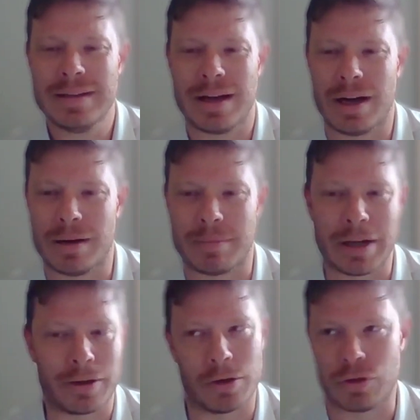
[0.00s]
I
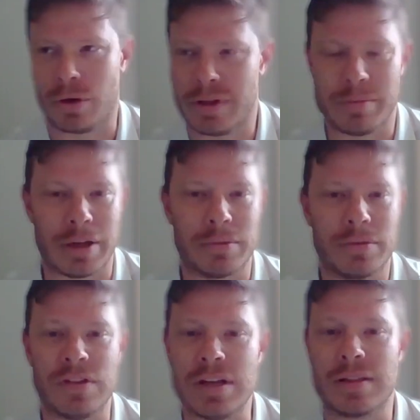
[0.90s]
encourage all of them,
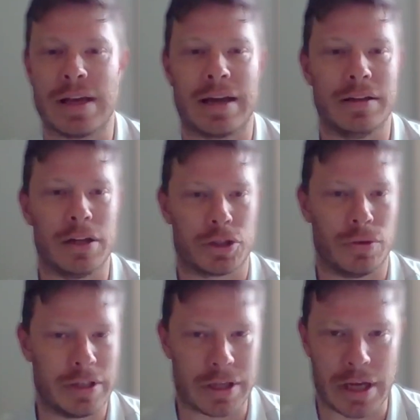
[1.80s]
seek that additional
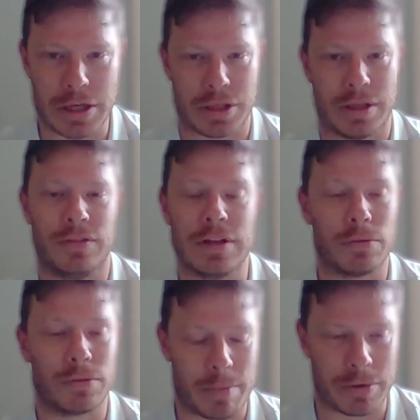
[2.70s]
education, seek
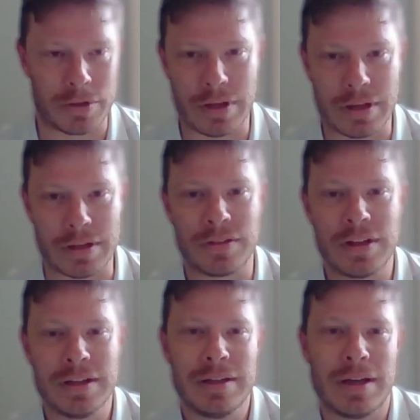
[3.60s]
those opportunities.
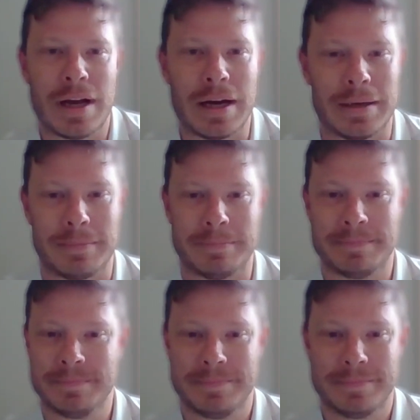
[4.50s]

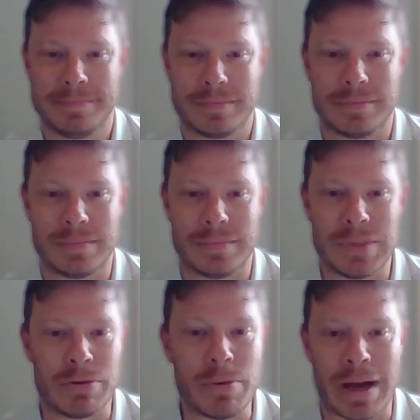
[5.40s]

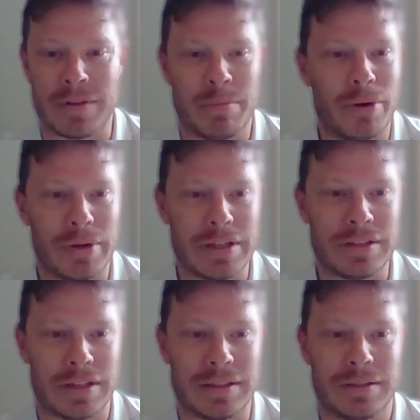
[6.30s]
You have the ability
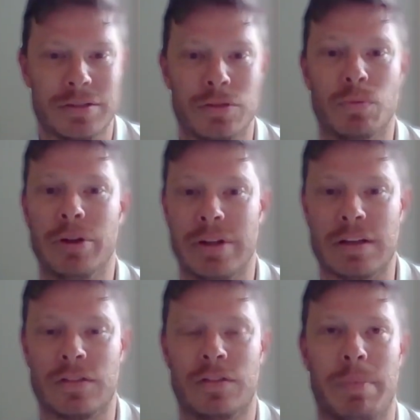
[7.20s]
to really
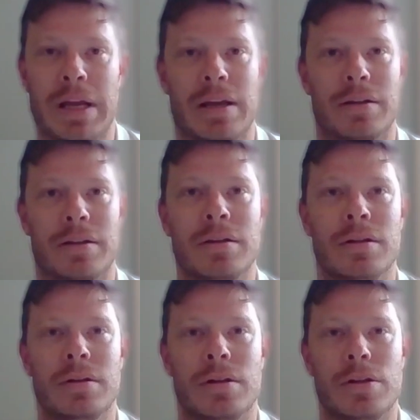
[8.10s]
expand
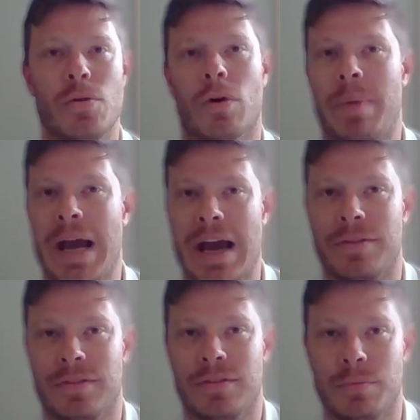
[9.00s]
your
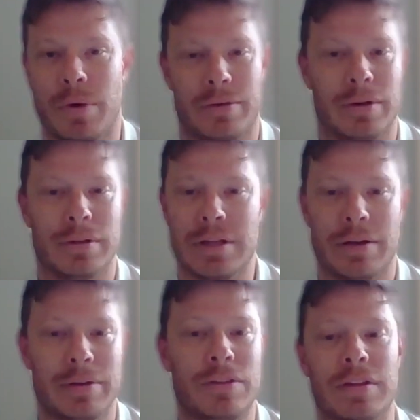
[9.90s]
paths, whether
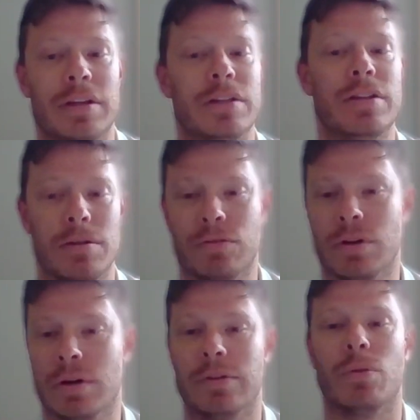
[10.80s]
it's in continued
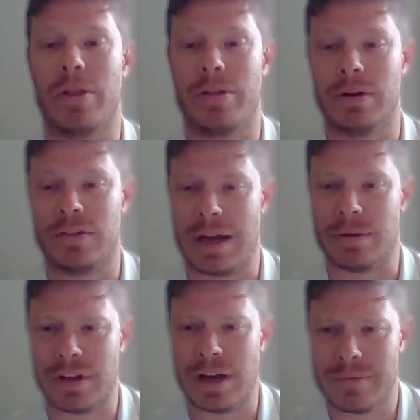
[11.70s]
service or whether it's
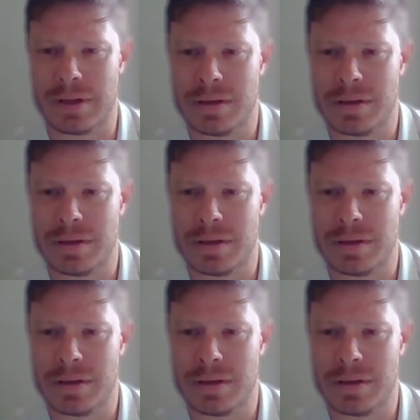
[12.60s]
outside of it.